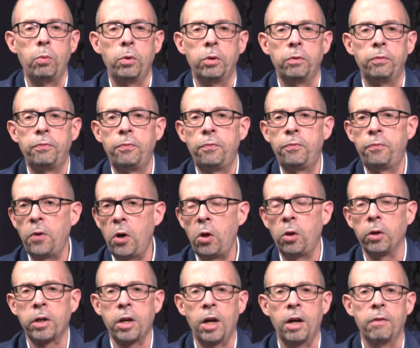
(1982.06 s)
with
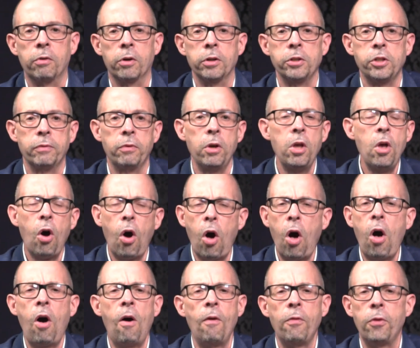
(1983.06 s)
full coverage of
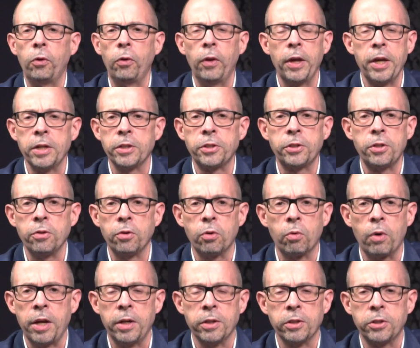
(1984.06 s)
all the latest and
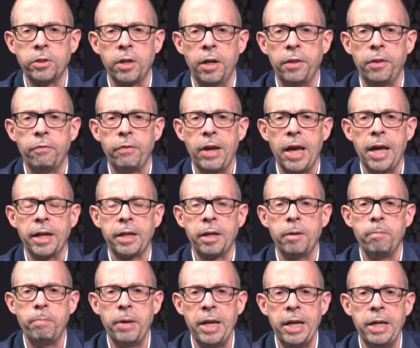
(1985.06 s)
greatest on the
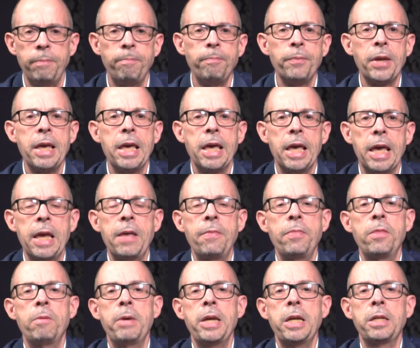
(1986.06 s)
Vatican beat.
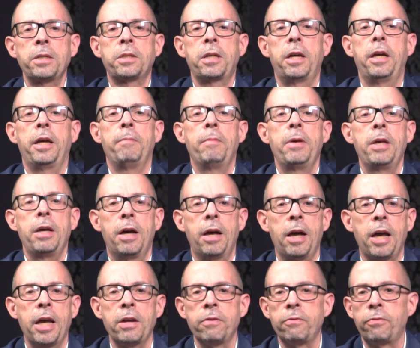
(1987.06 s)
In the meantime,
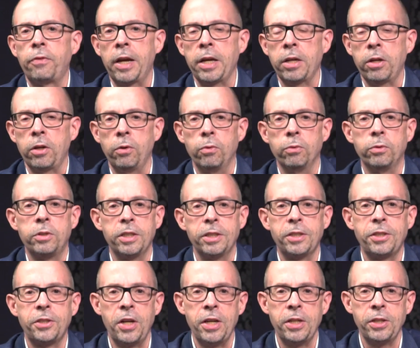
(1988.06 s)
I invite you to
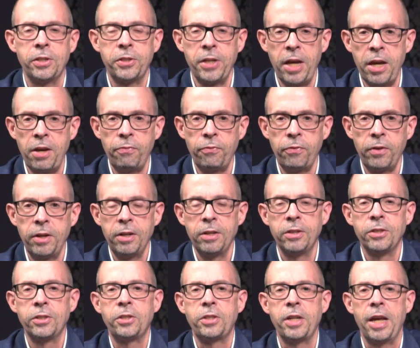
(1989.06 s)
stay safe,
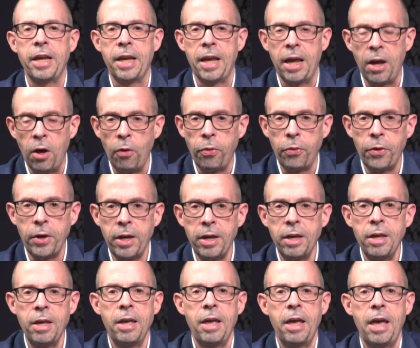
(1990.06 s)
stay healthy,
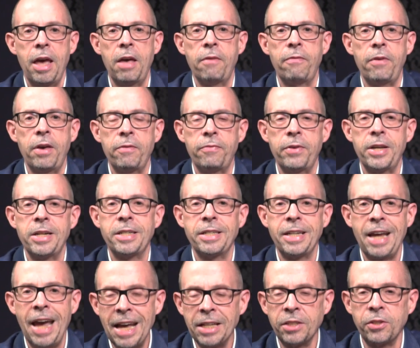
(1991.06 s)
have a
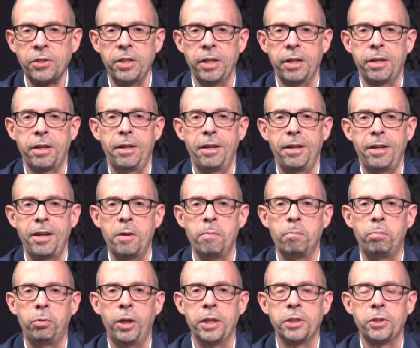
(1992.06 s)
fantastic
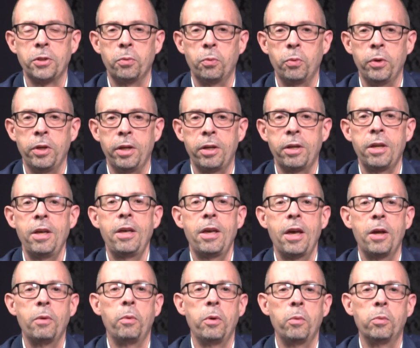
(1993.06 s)
and blessed week,
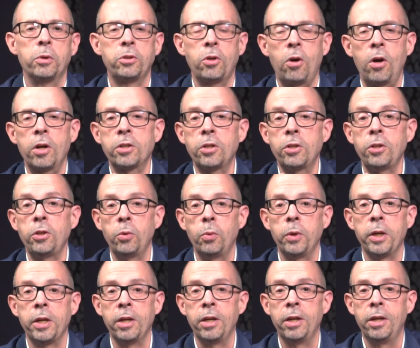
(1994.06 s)
and we will talk to you
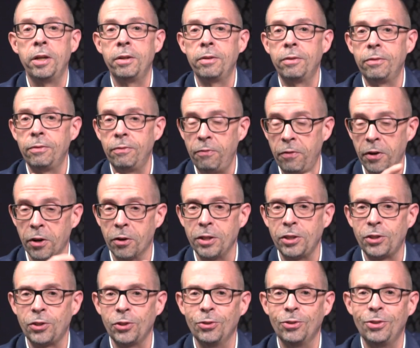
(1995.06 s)
again very
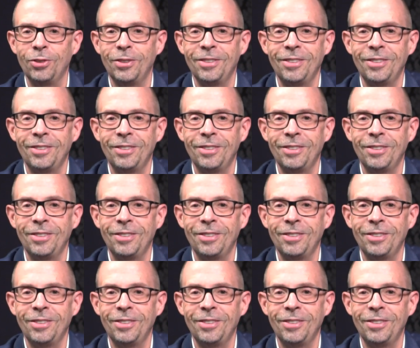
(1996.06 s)
soon.